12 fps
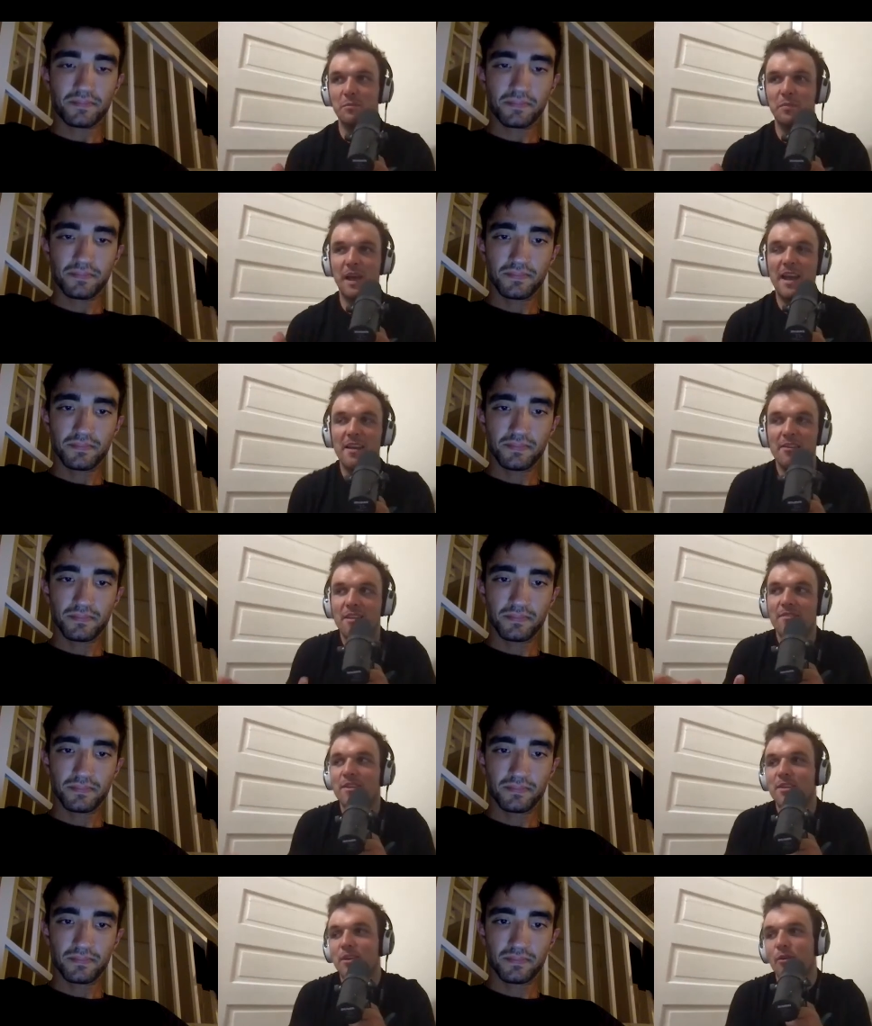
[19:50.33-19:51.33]
Speaker 1: i don't
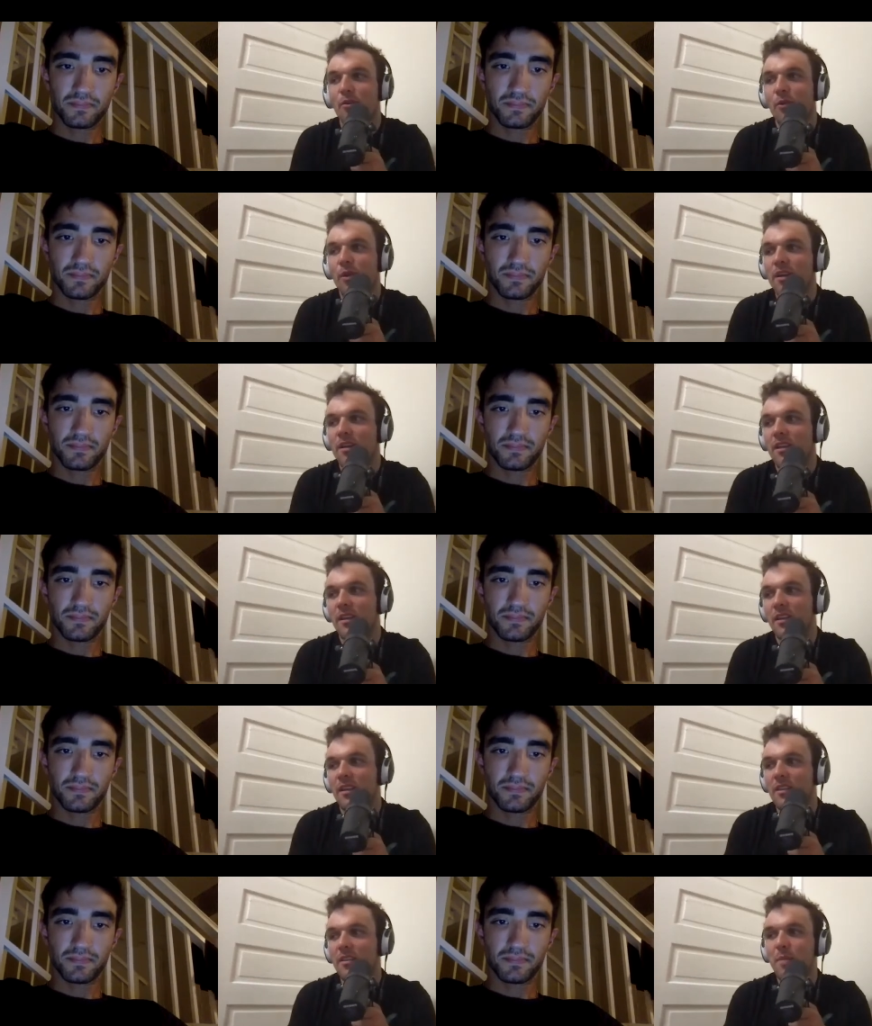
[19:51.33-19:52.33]
even know what
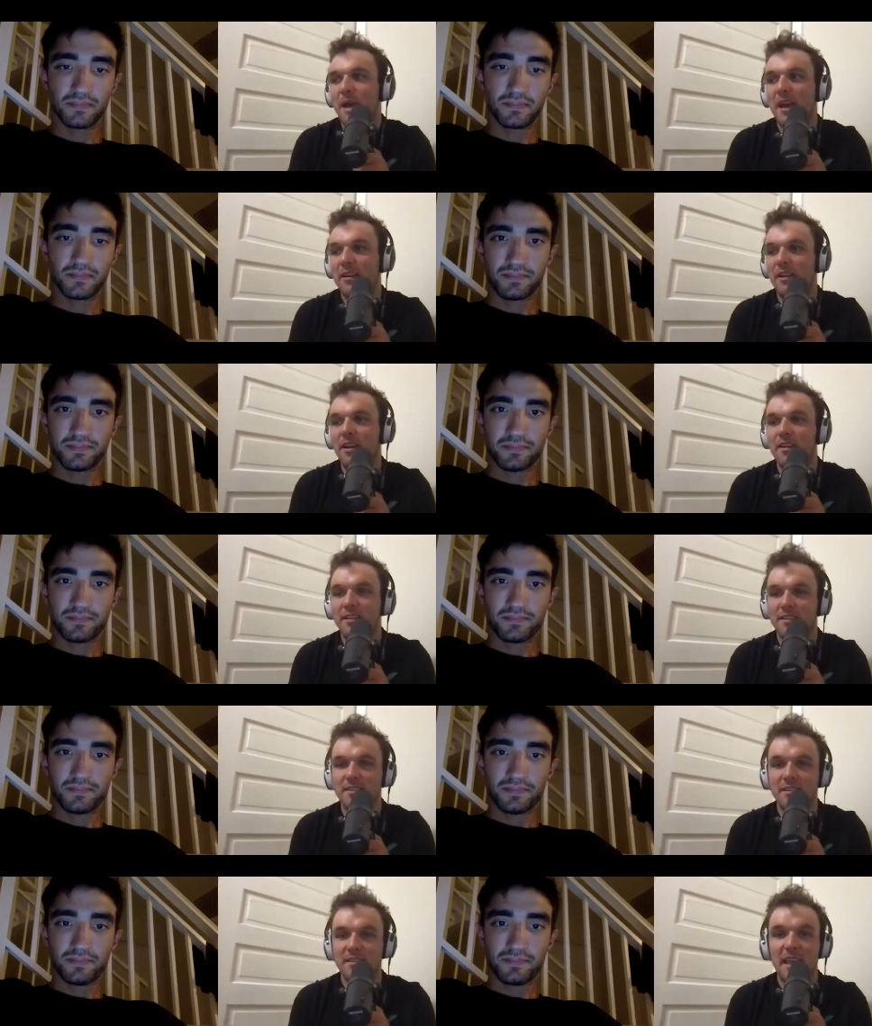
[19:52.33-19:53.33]
the background is
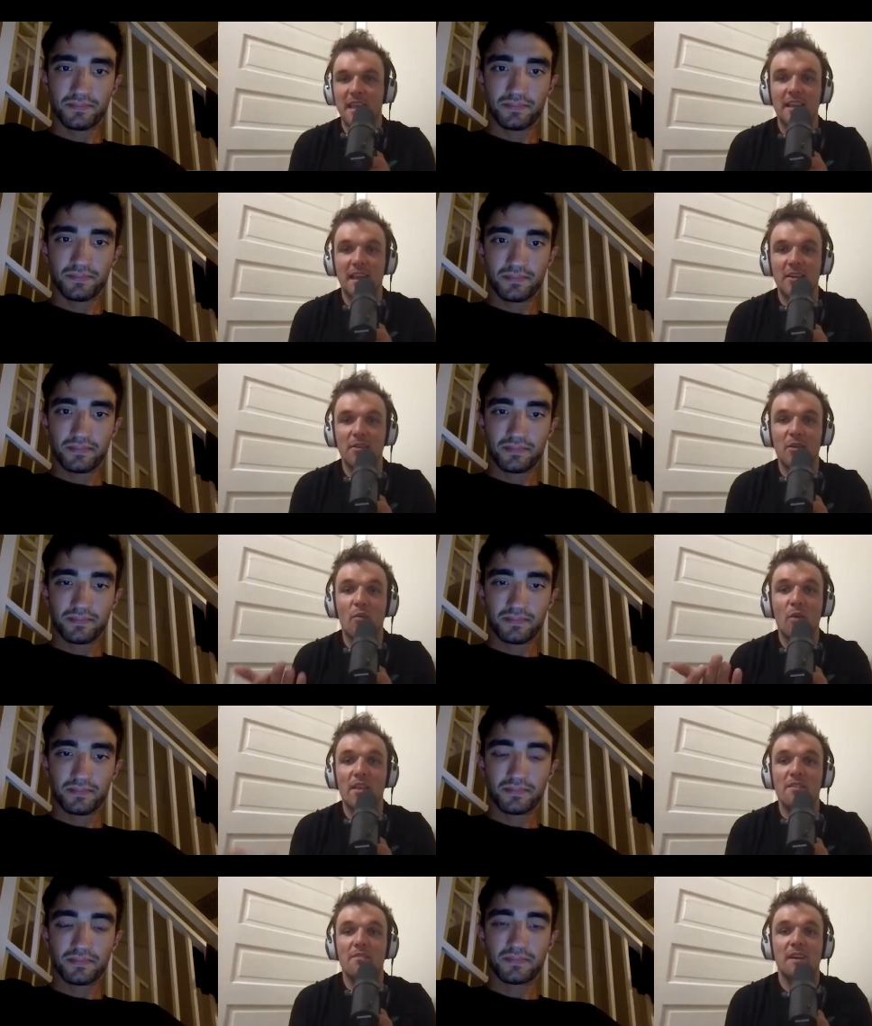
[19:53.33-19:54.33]
in cycling i don't know where
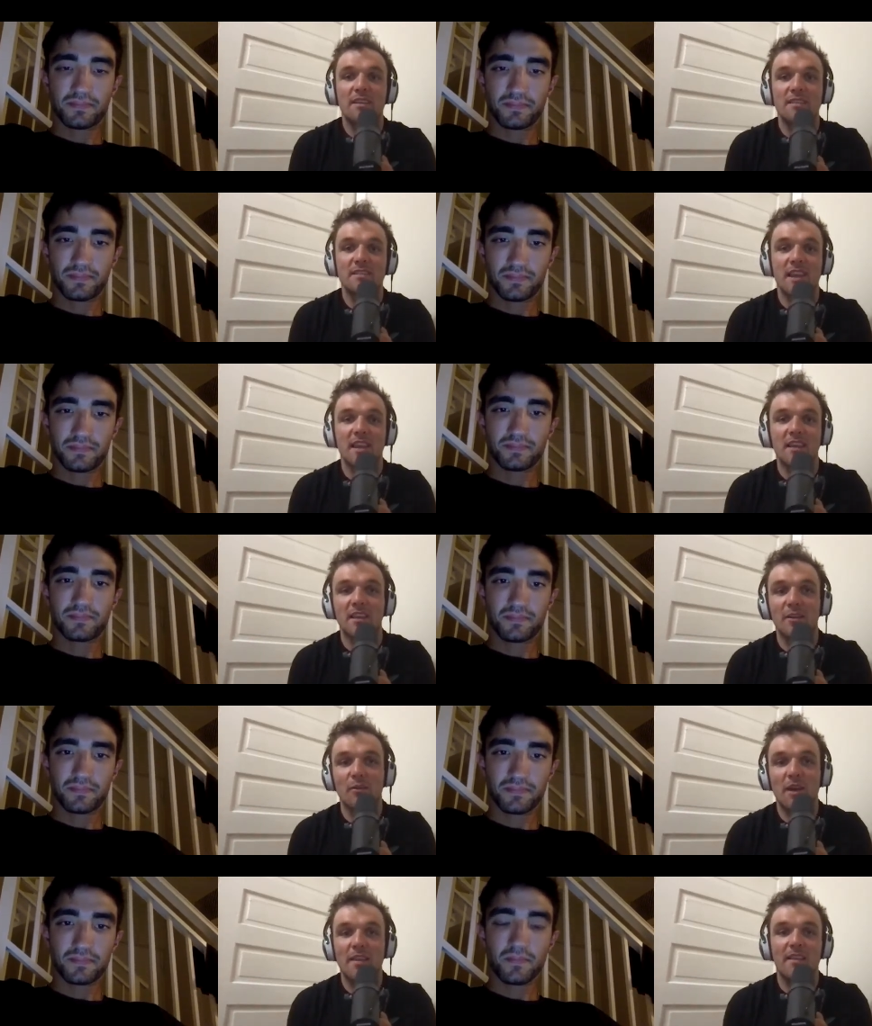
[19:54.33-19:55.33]
they find cycling or
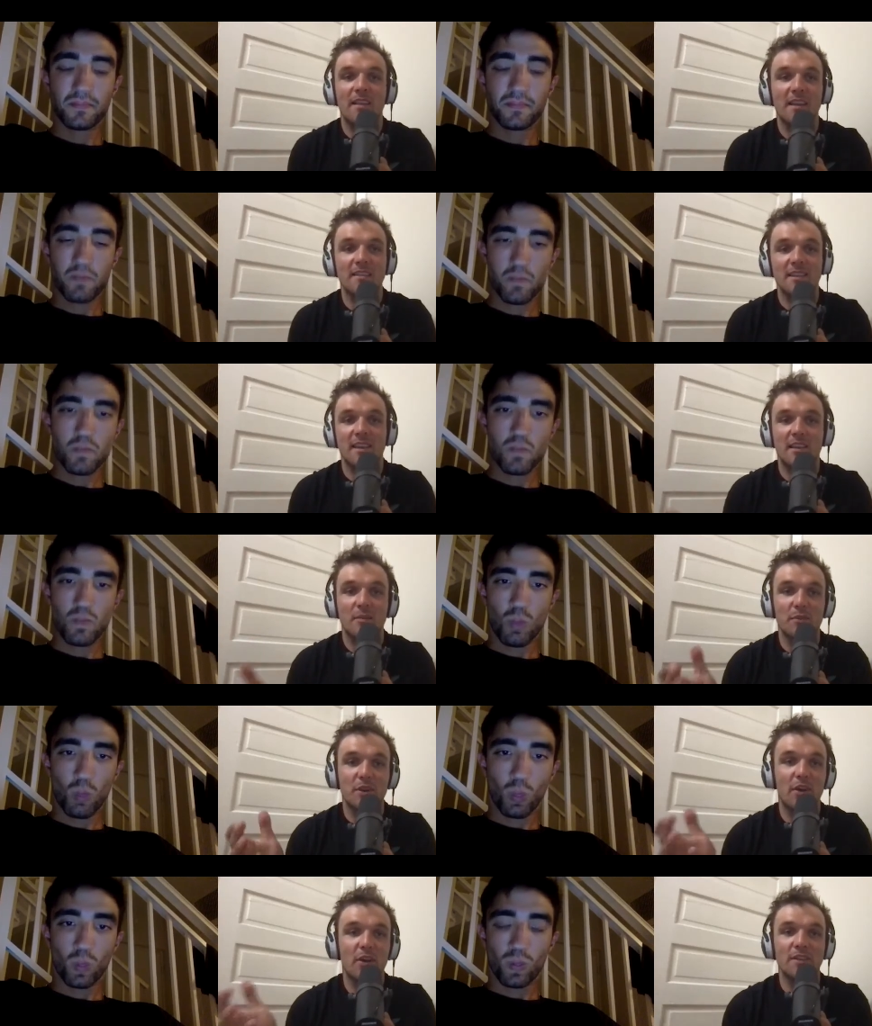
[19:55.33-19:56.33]
why they like cycling but
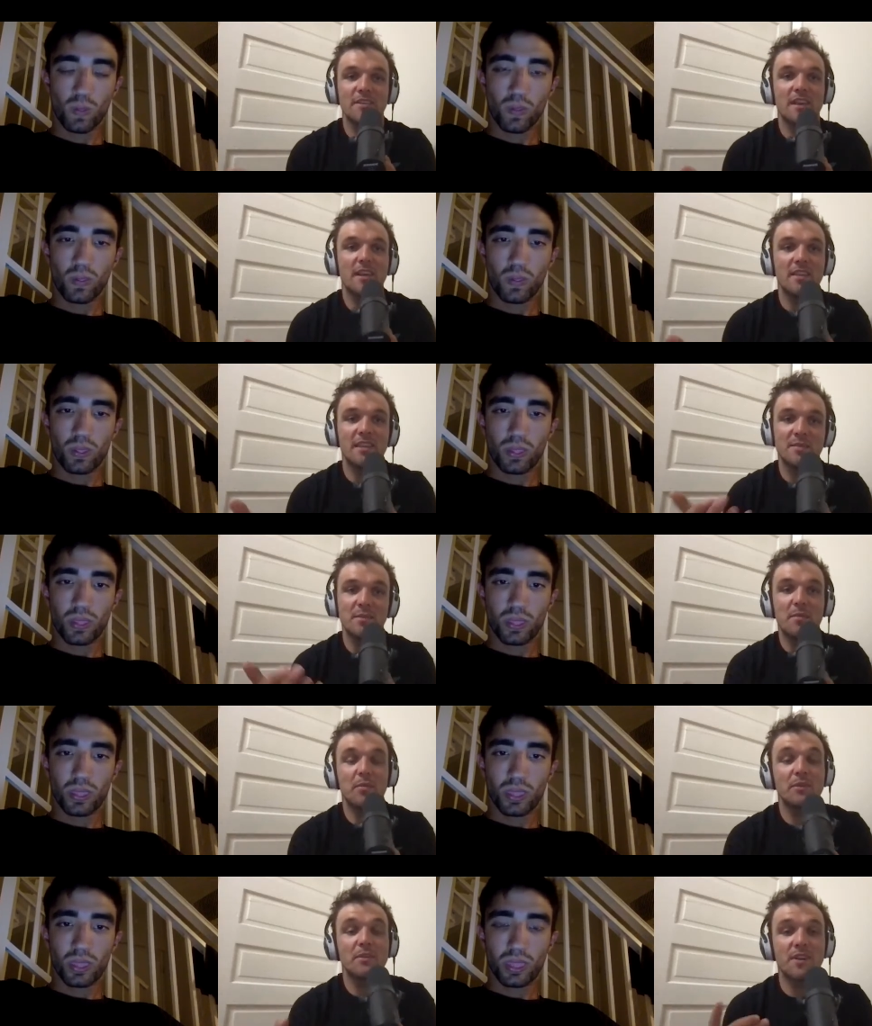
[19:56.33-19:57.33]
all of a sudden these
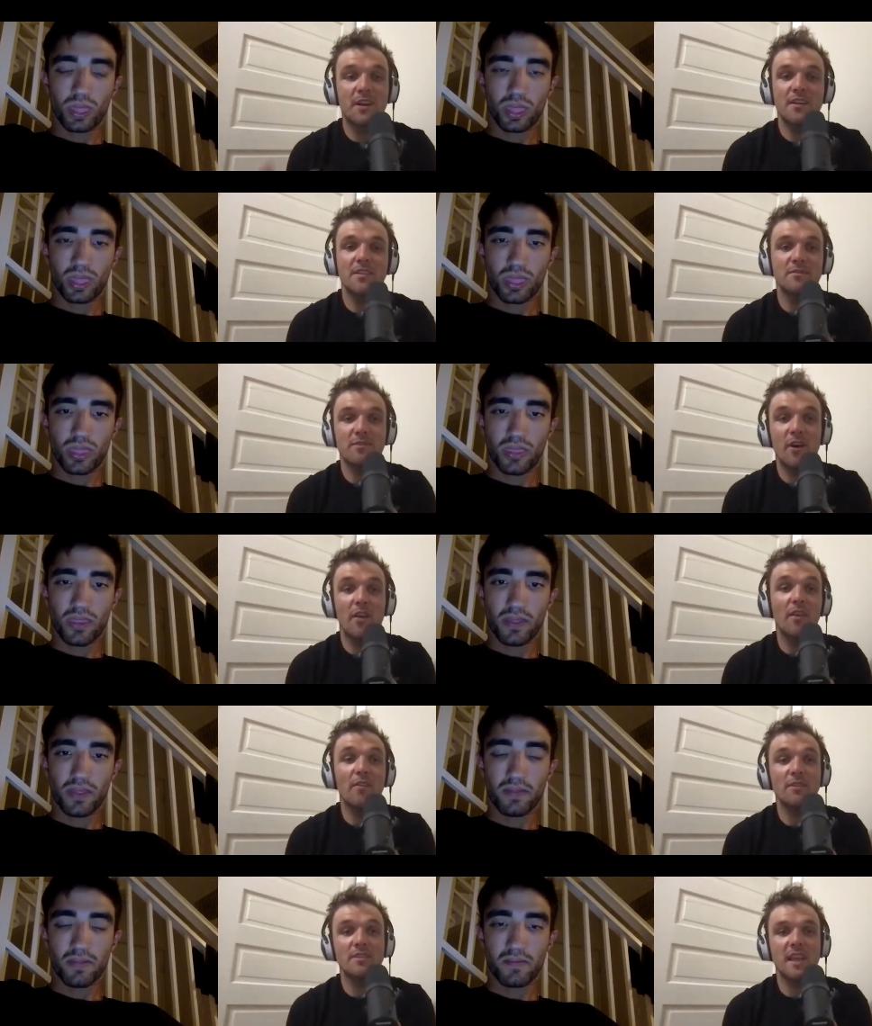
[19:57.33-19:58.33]
people are starting to fall in
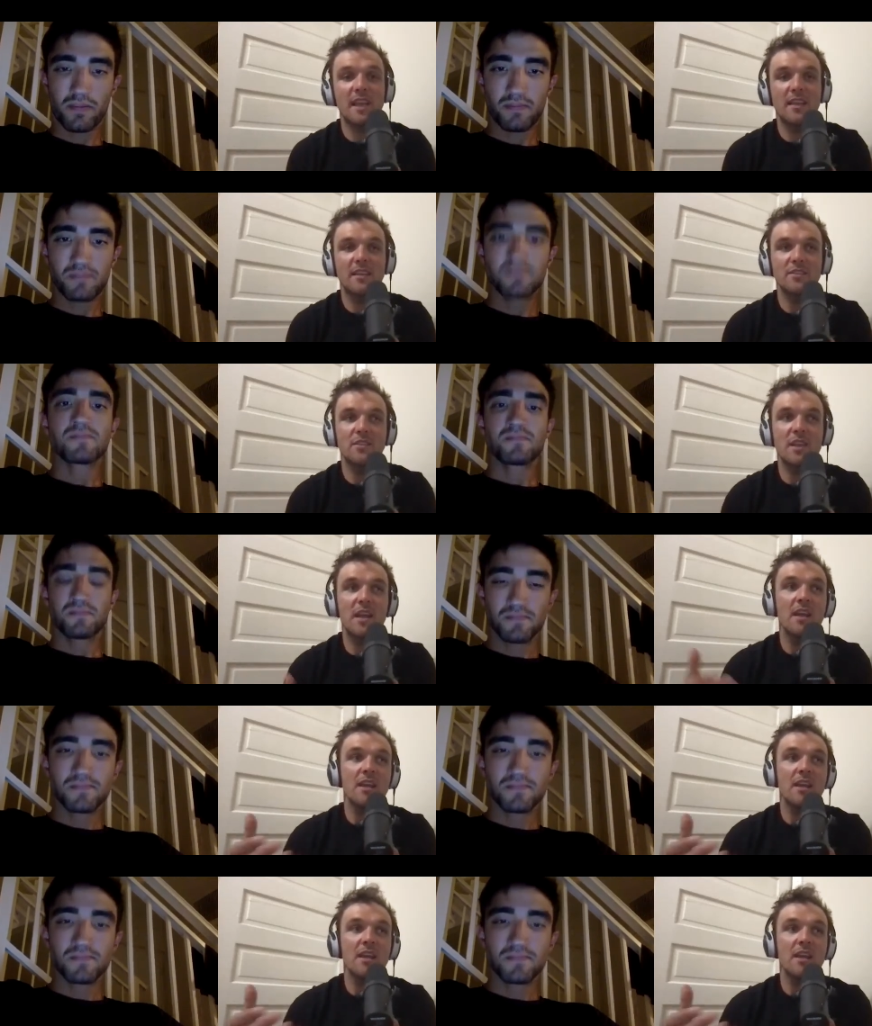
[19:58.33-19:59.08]
love with cycling so then